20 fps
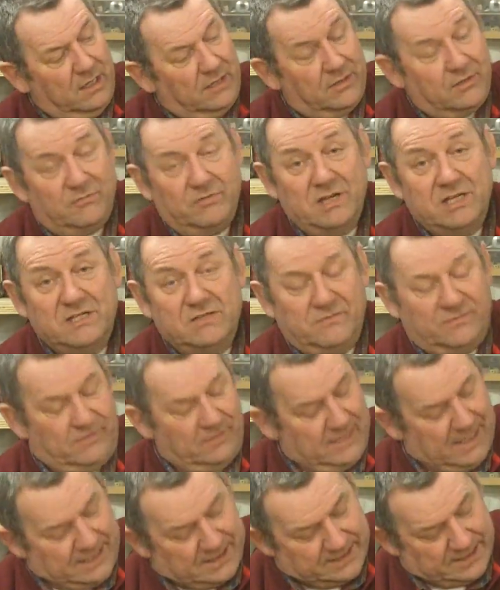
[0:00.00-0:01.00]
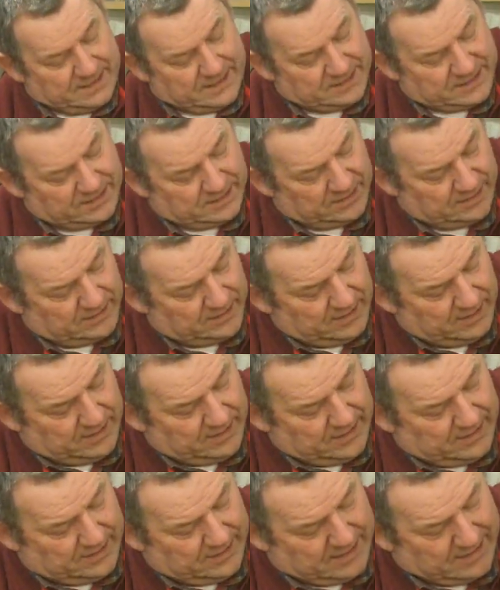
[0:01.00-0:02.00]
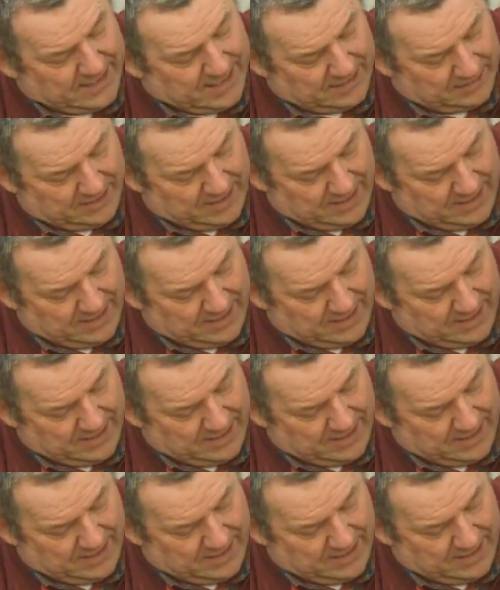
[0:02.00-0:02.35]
And the reason for that is that down